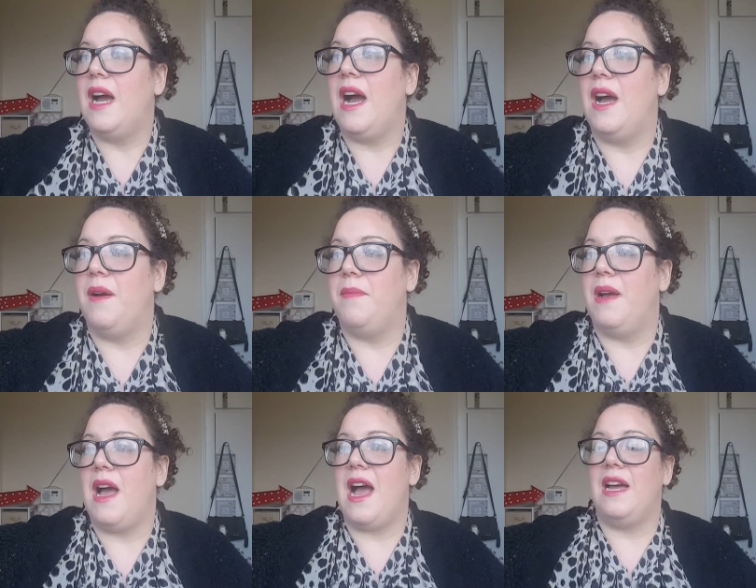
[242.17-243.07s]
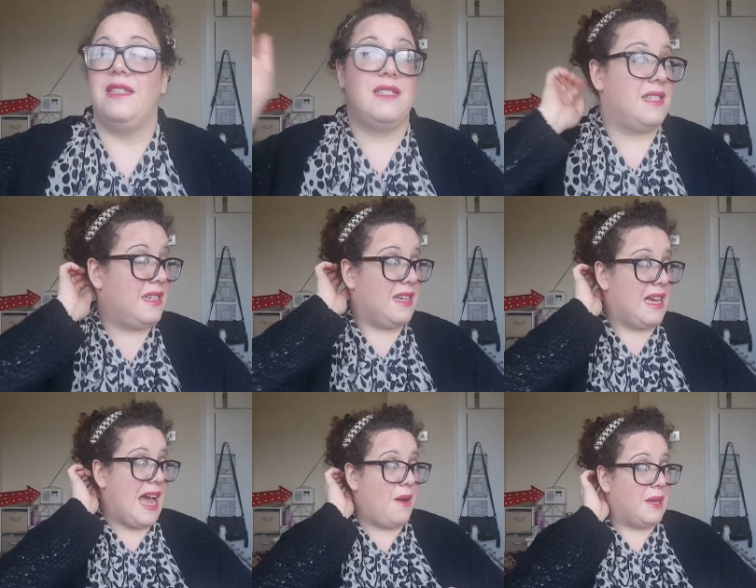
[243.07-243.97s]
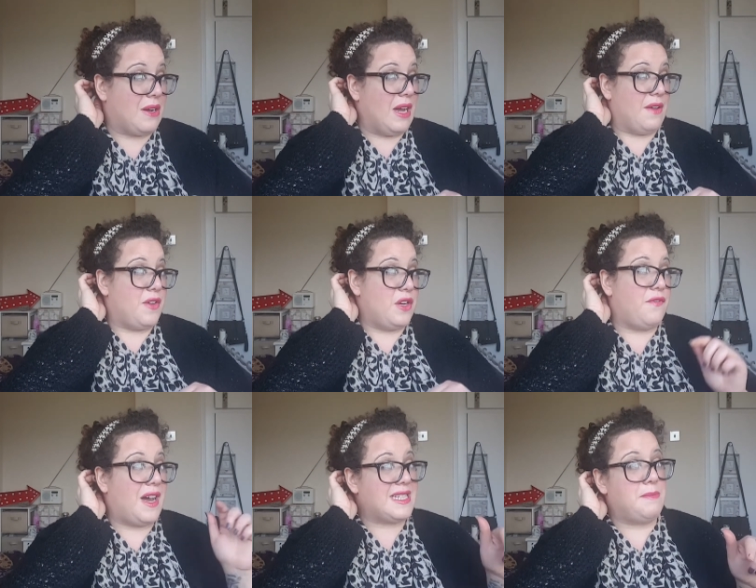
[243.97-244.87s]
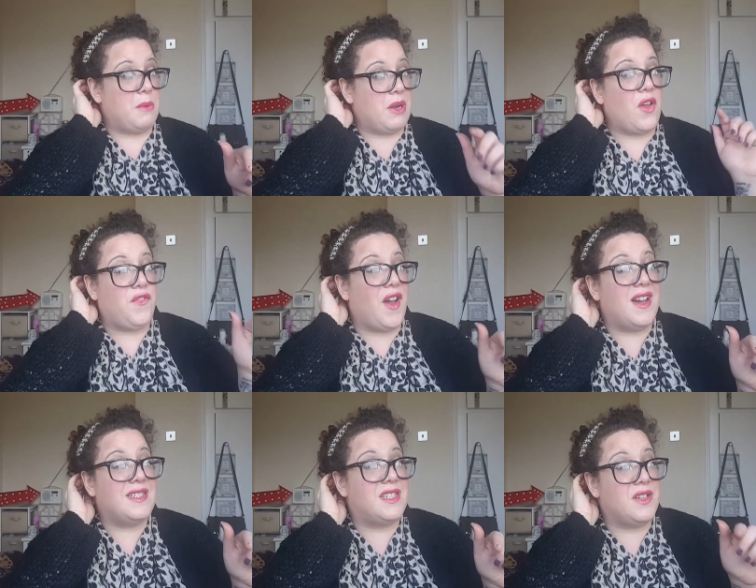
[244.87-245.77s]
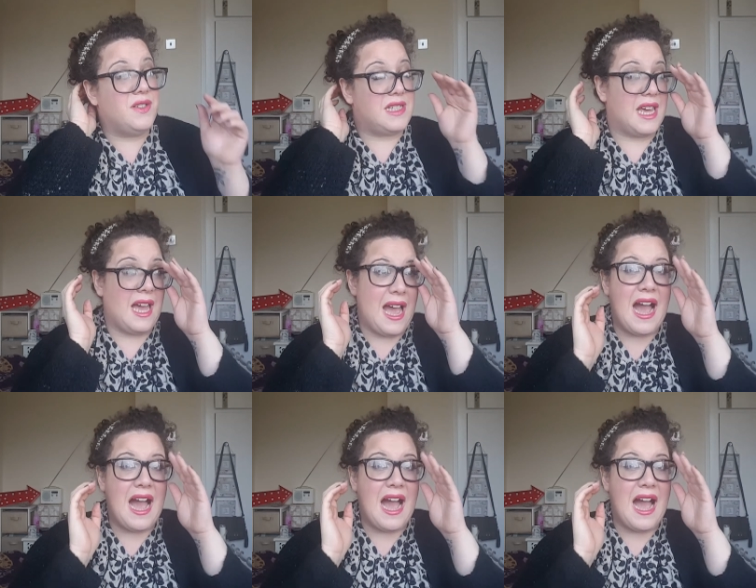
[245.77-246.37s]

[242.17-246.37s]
And how it got, if you'd have asked me when I first used it,